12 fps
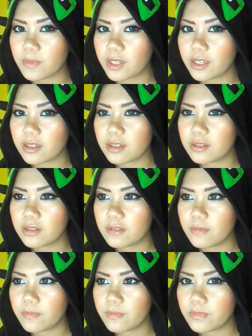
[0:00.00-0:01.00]
like,
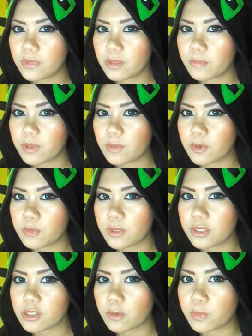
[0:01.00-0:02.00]
the paper
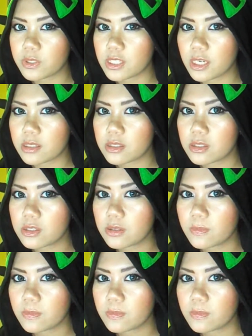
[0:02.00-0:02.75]
plates are possessed.